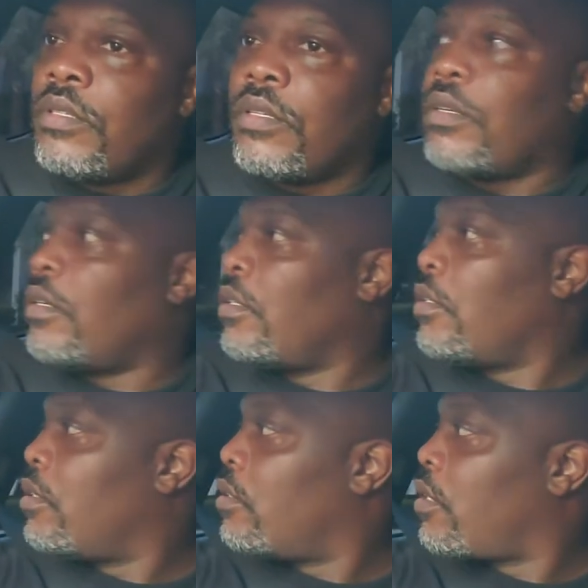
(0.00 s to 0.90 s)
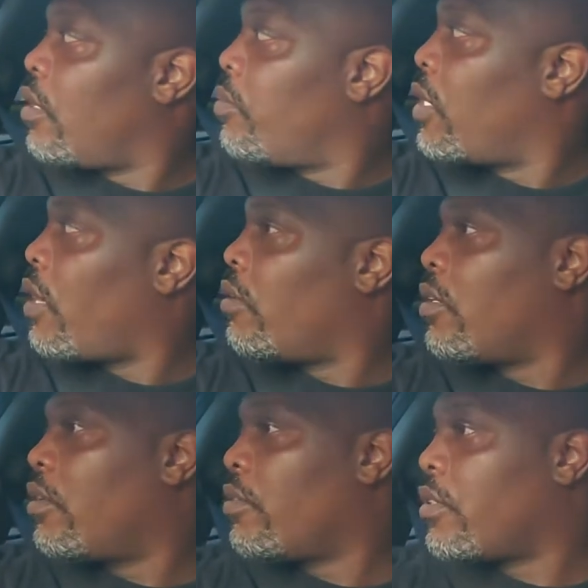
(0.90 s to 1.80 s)
Uh, he he be out here.
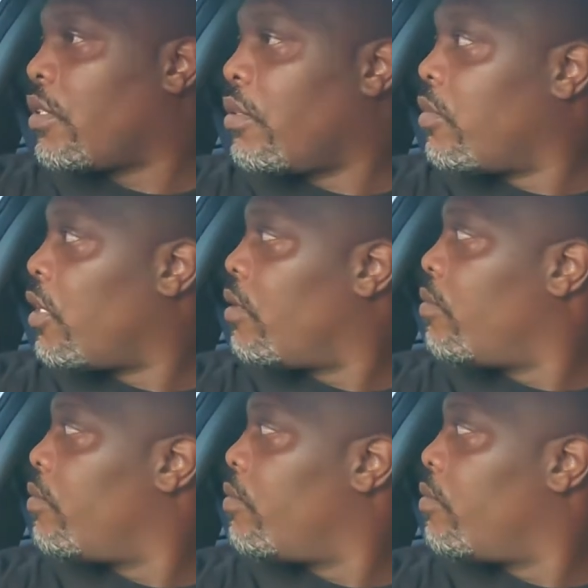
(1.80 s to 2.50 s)
I don't see him yet.